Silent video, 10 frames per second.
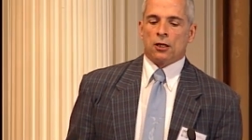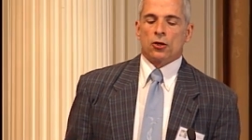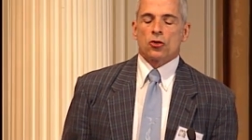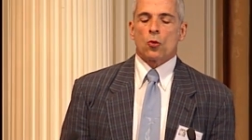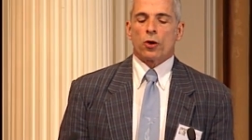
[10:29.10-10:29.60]

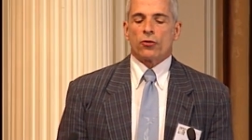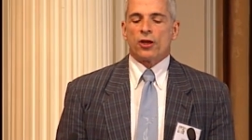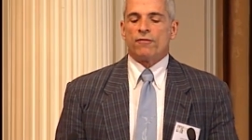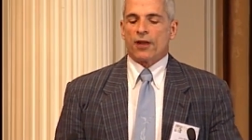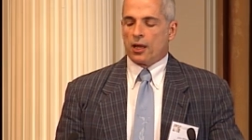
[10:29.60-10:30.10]
So what are the
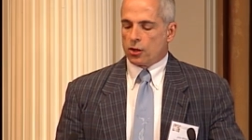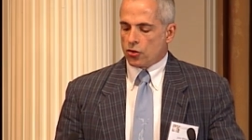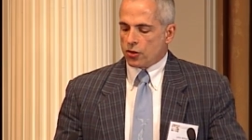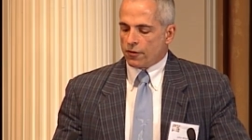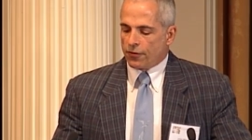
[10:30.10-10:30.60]

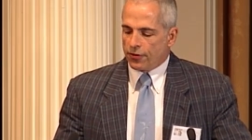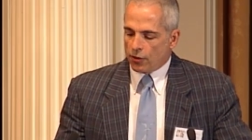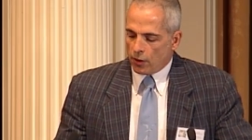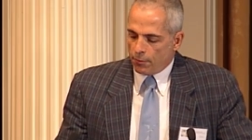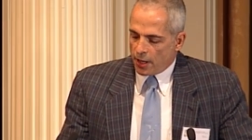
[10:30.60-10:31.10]
advantages of
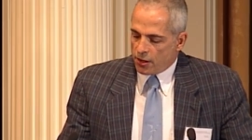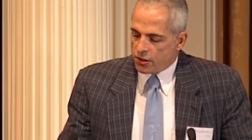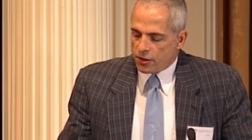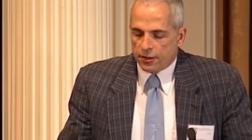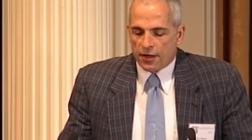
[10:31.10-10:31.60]

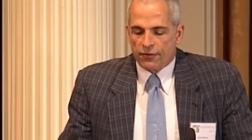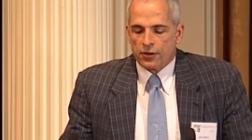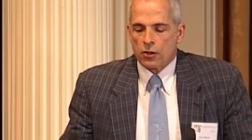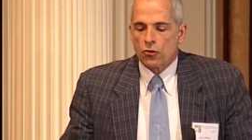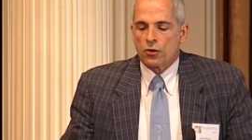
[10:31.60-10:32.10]
theory-based
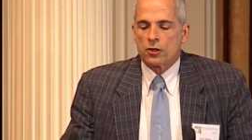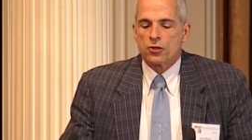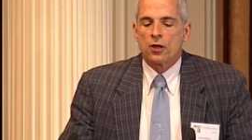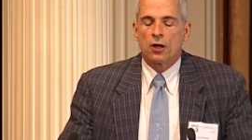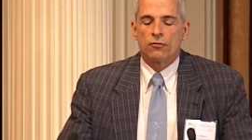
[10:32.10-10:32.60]

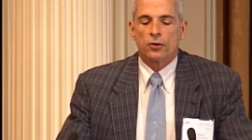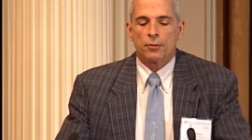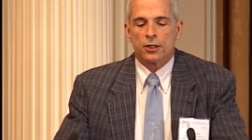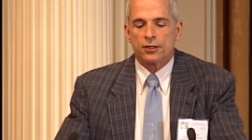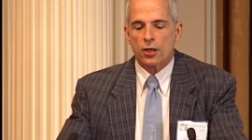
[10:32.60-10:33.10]
definitions of
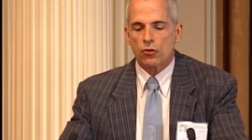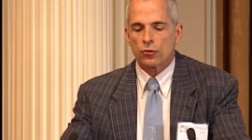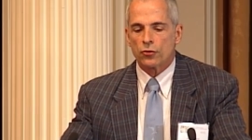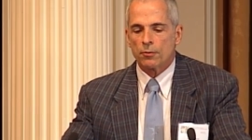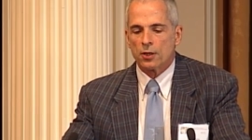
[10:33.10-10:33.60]
rehabilitation
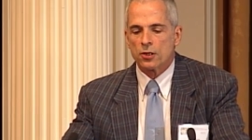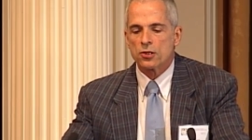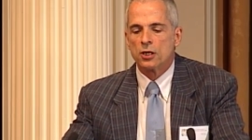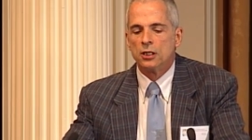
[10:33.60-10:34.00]
treatments?